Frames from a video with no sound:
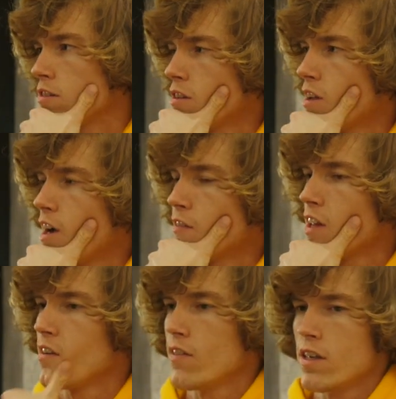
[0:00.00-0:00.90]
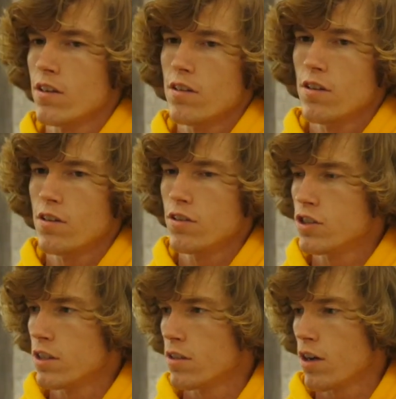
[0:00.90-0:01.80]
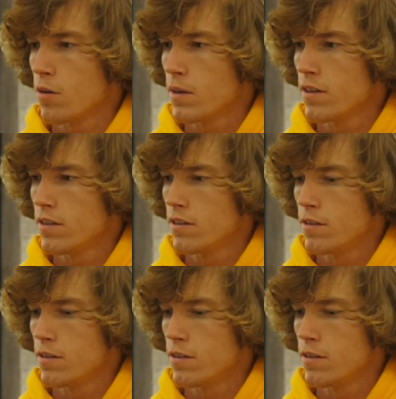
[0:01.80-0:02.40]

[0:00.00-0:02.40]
So I have a lot of like good shit to talk about.